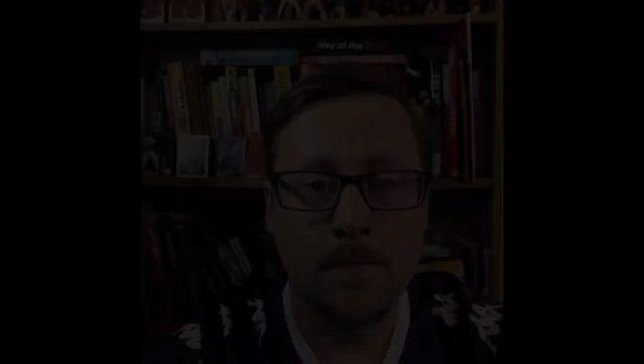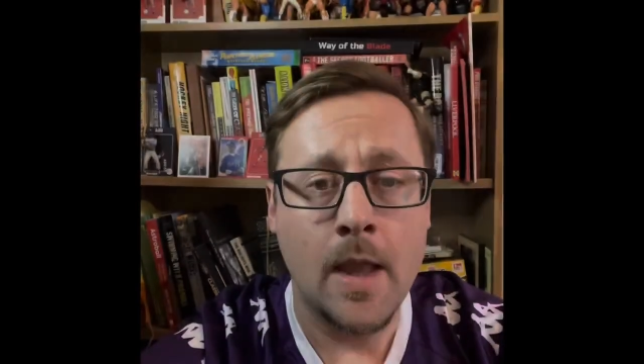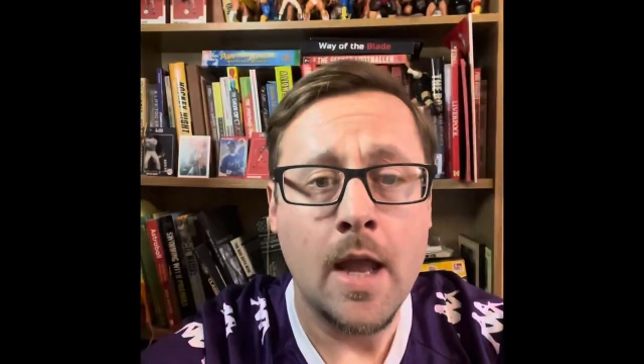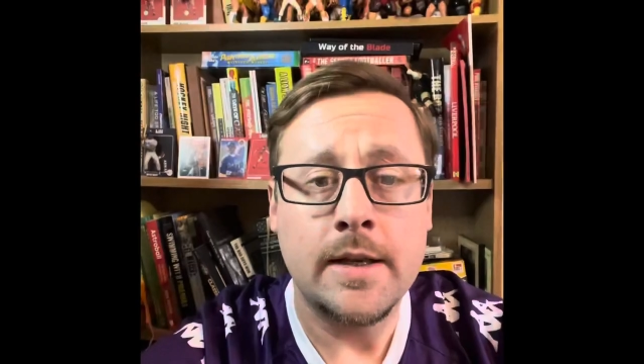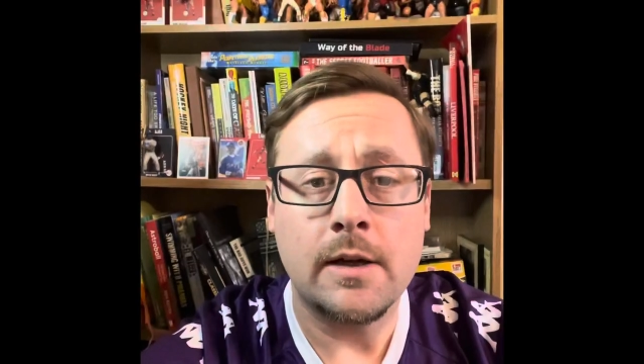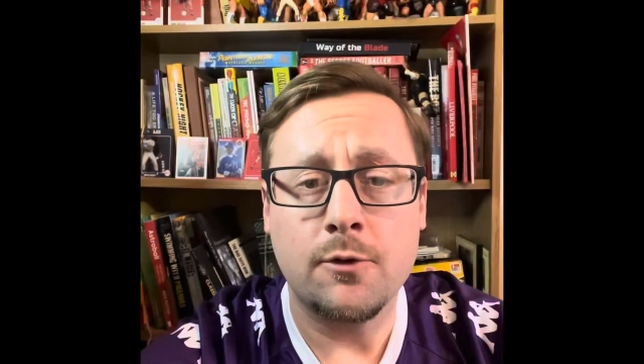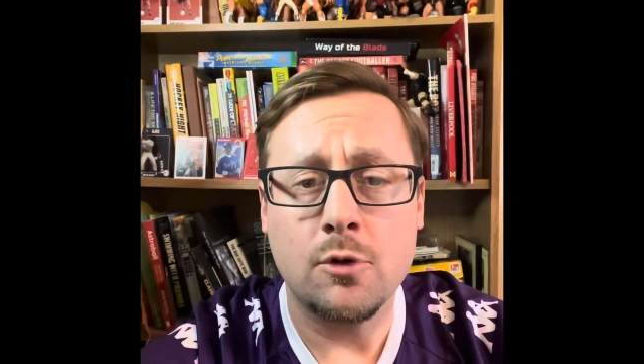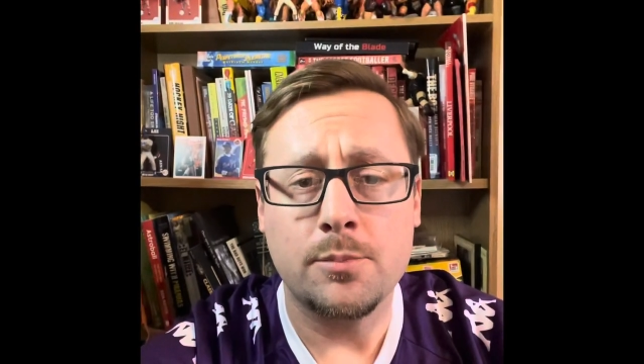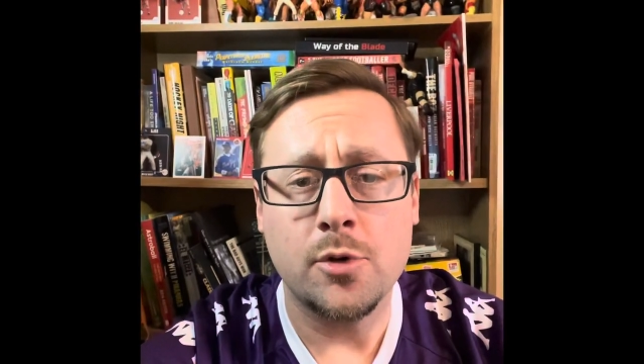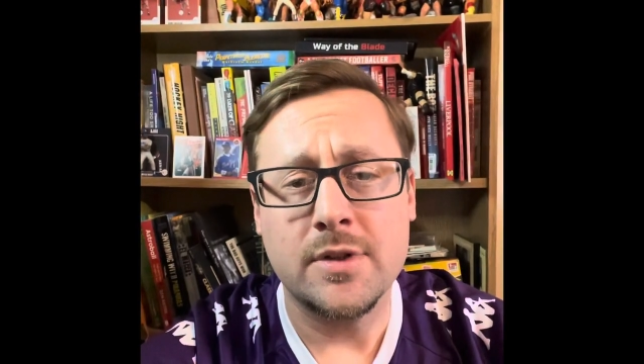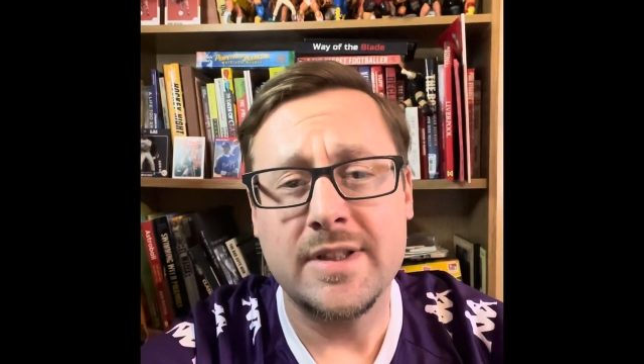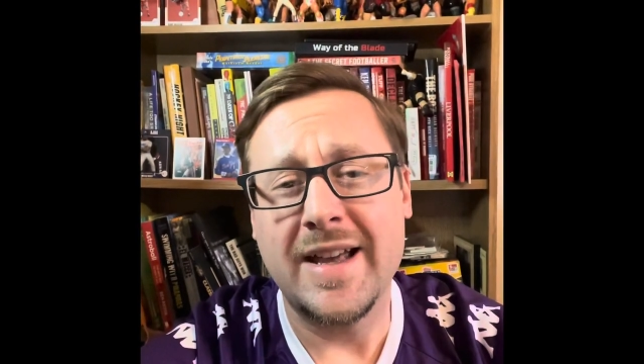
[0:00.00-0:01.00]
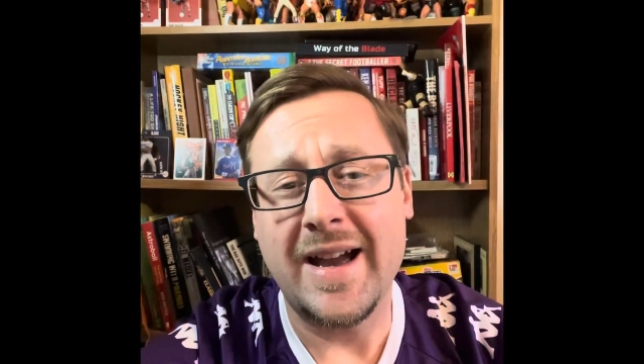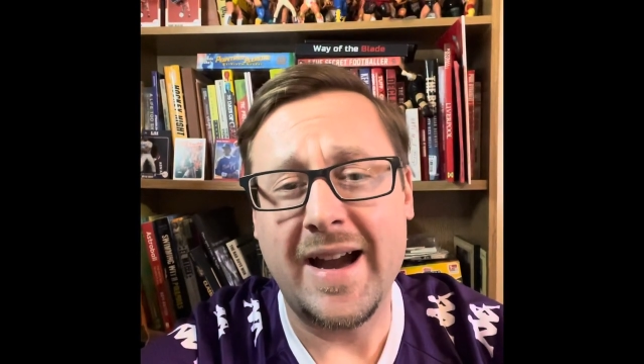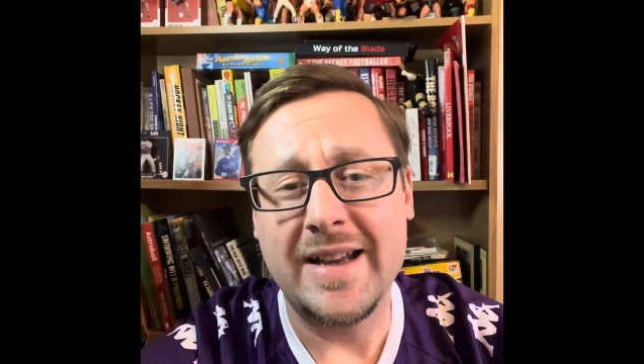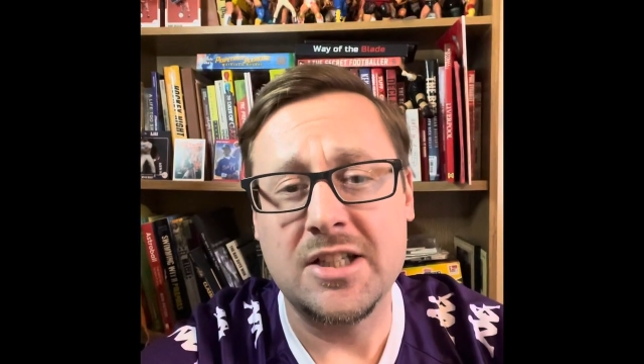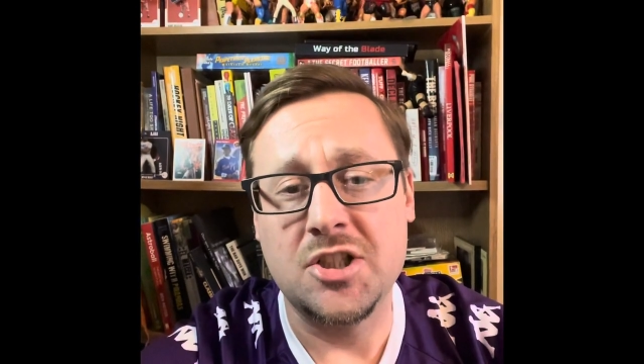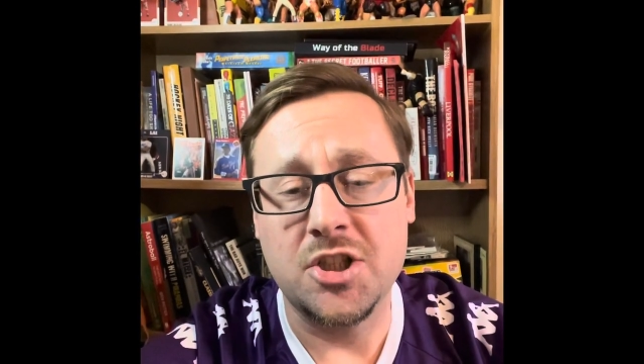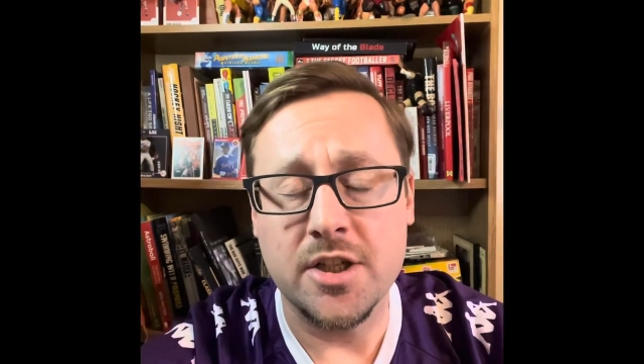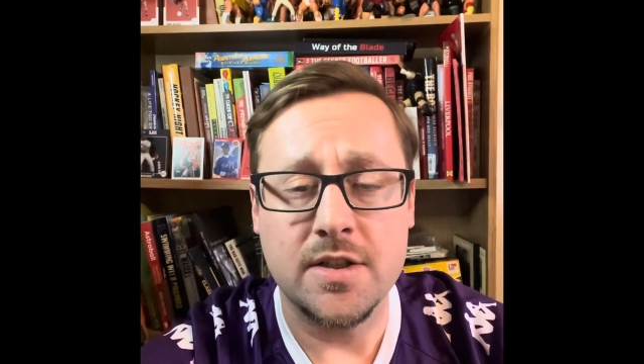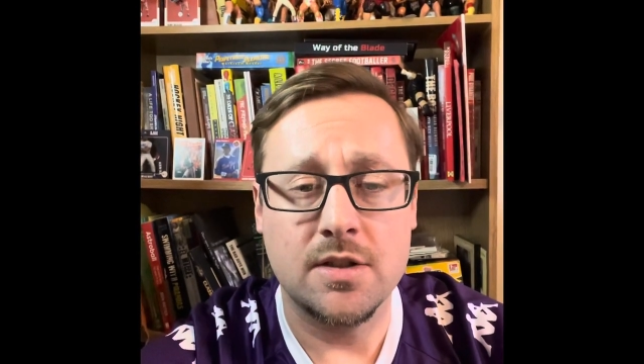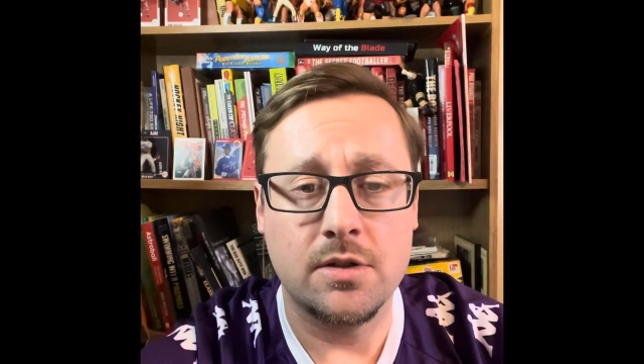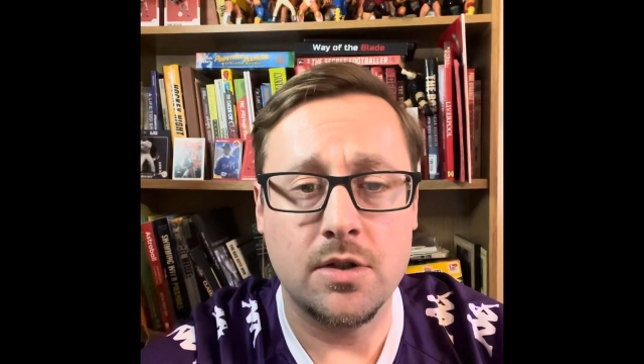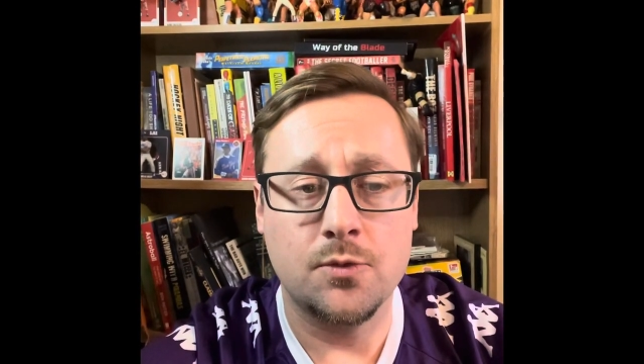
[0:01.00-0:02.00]
Now, for a book that I just
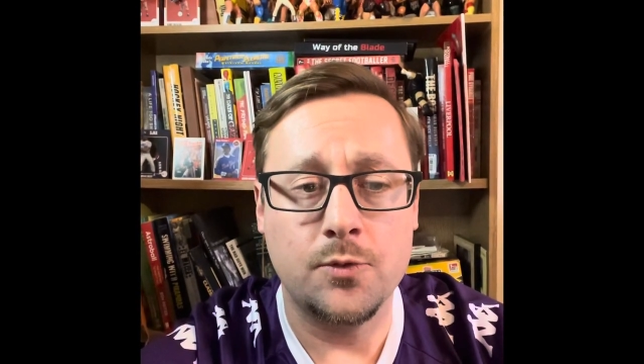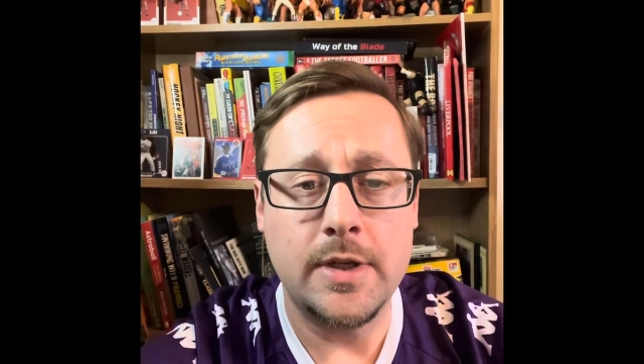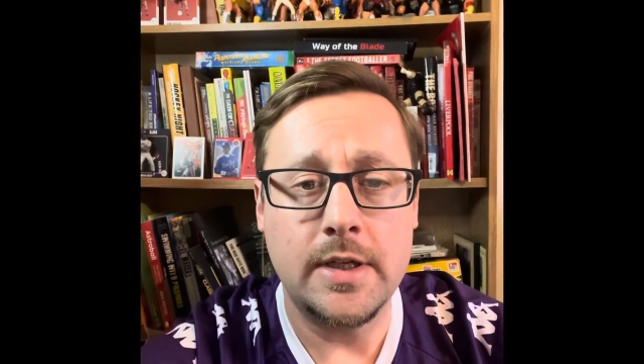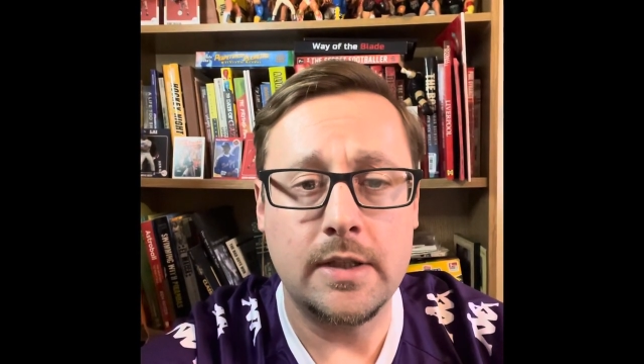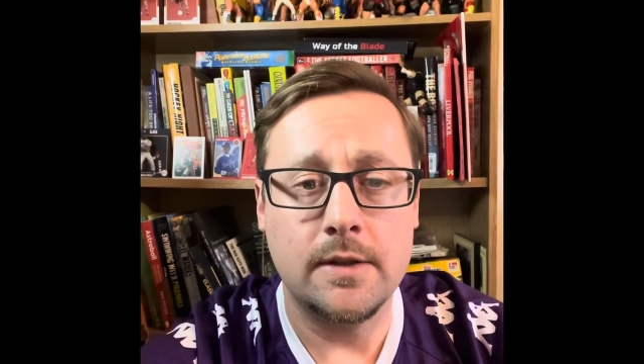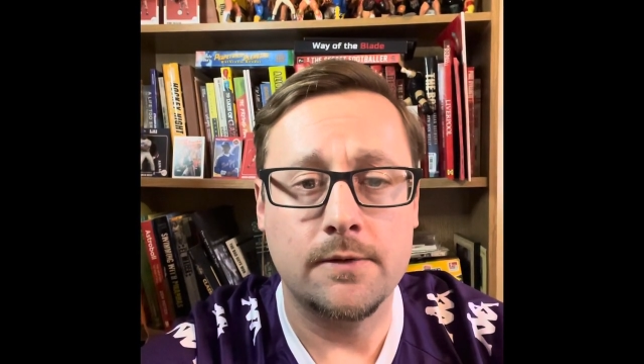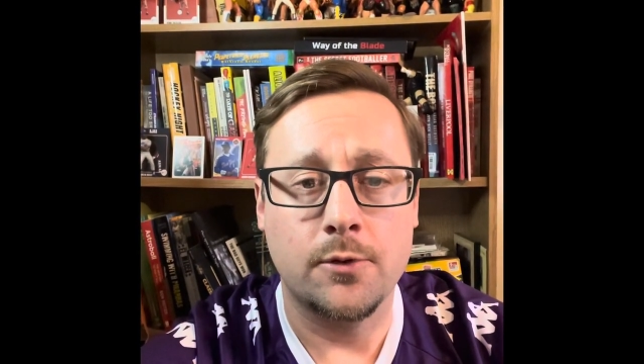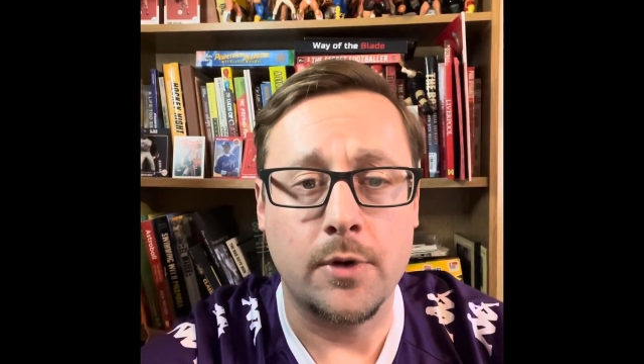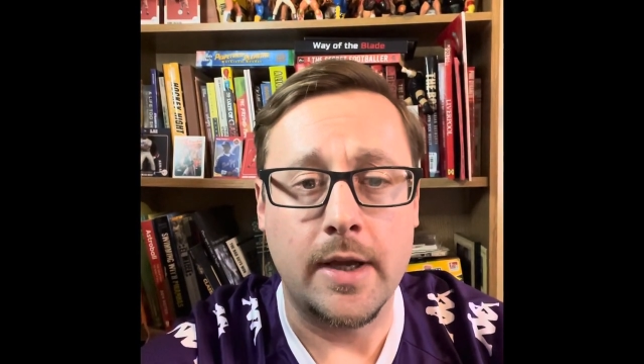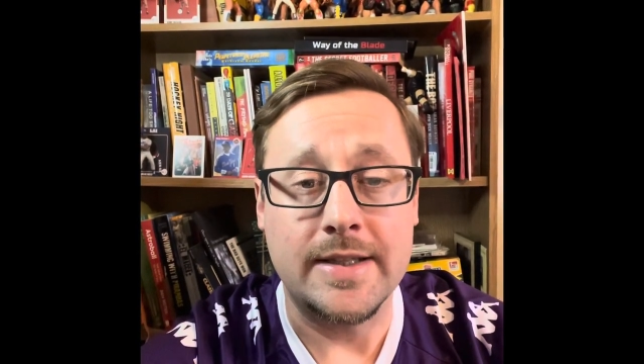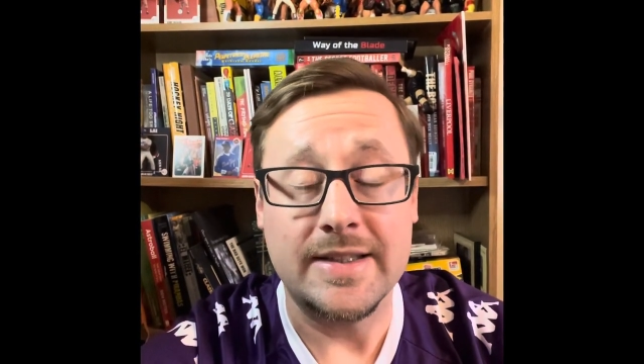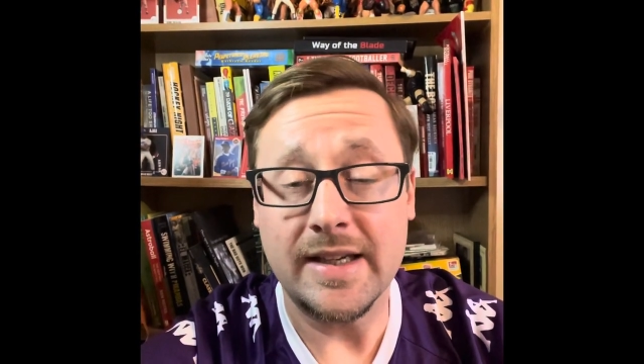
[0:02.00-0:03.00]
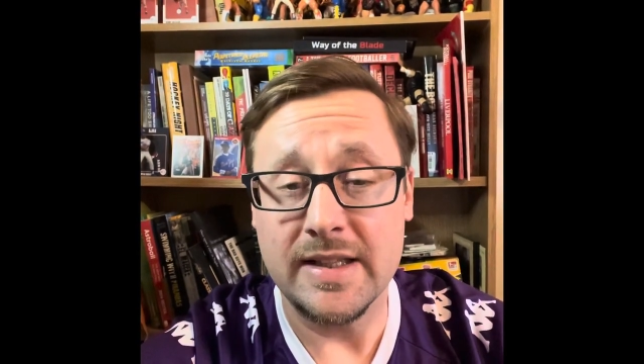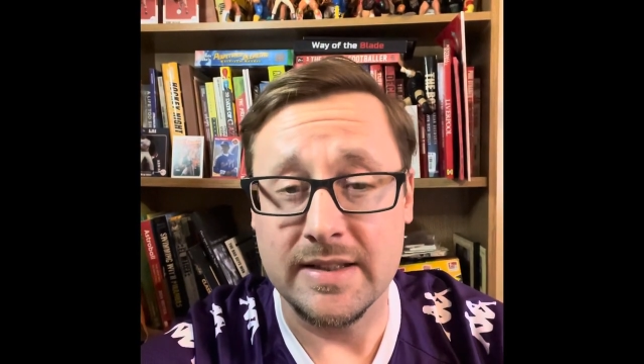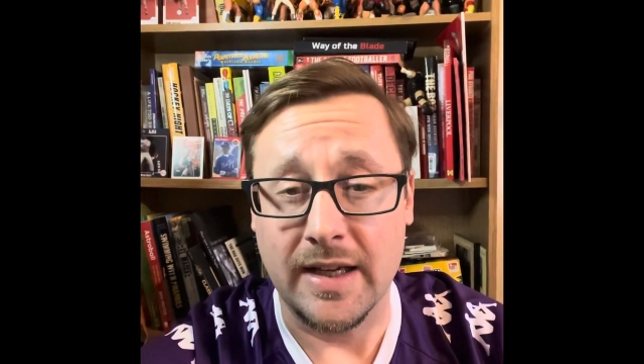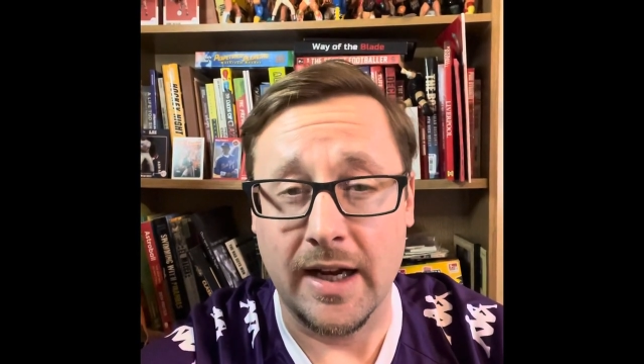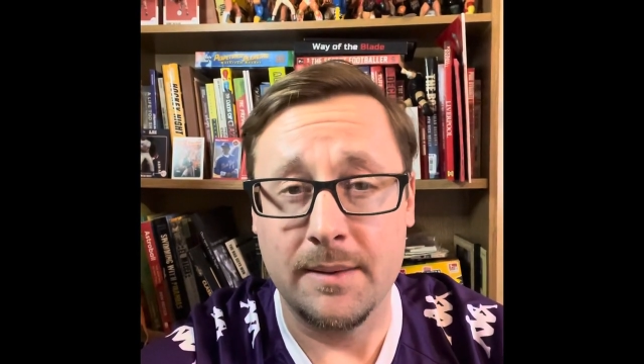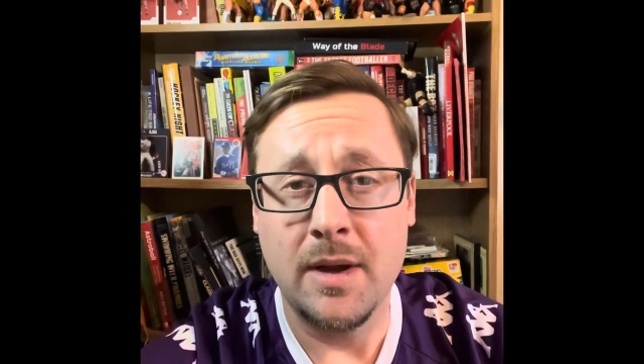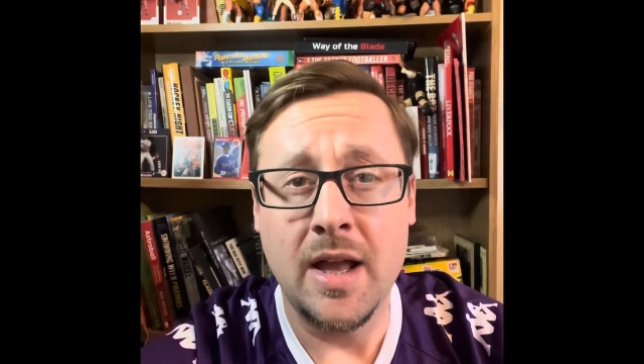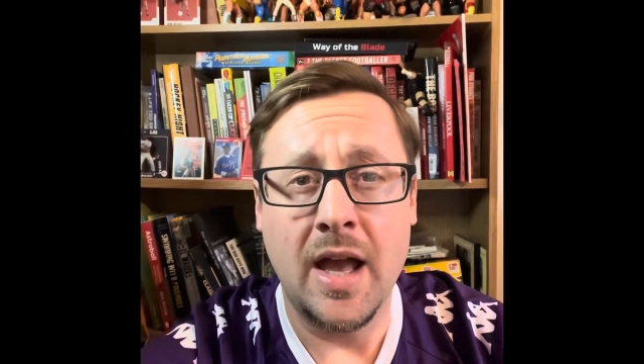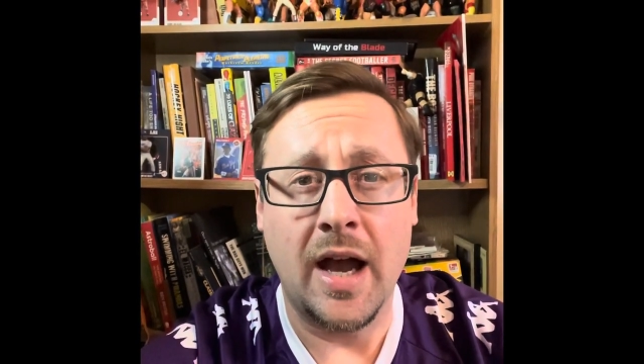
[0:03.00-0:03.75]
started reading for a second time